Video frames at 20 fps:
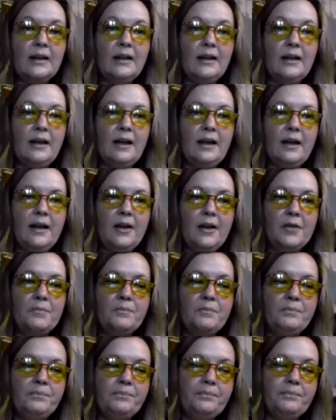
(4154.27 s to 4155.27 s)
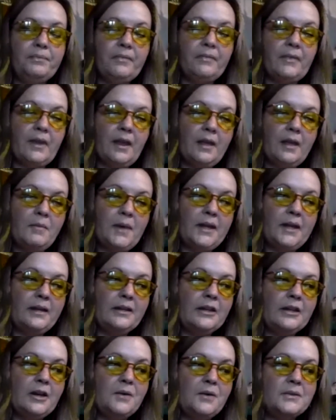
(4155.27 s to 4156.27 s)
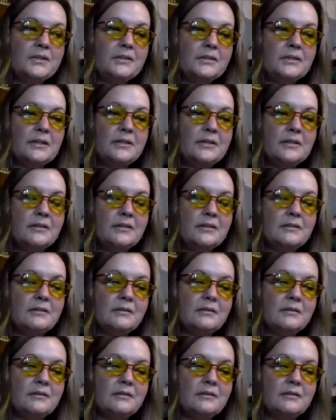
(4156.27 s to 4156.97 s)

But it's